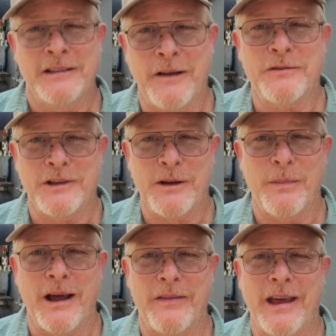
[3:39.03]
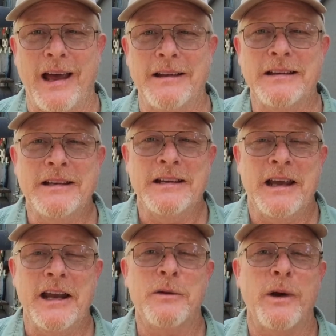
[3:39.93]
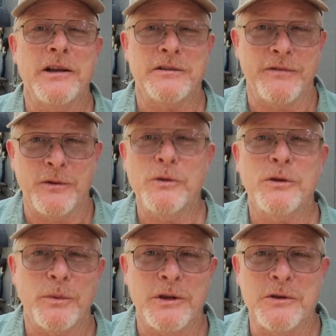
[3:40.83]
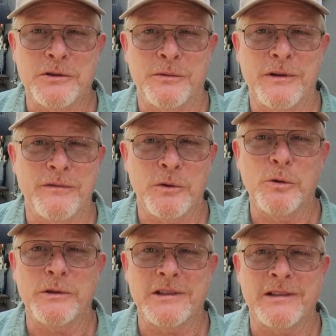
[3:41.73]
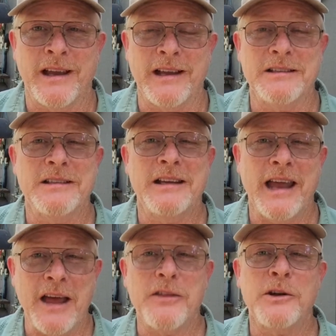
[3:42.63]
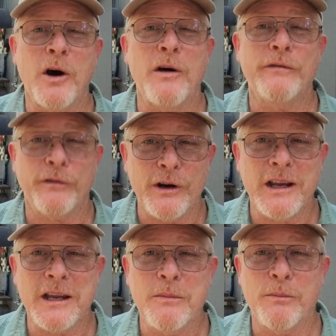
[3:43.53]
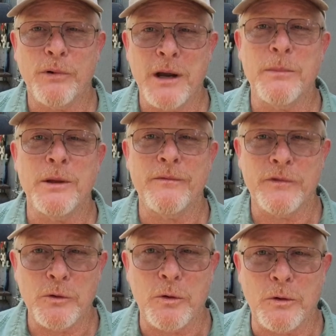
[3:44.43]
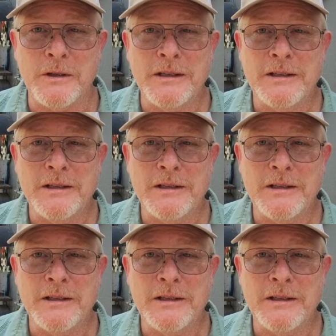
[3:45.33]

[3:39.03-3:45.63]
Enough said about that. Anyways, the fuel that we use to refuel these things, ethanol-free premium fuel.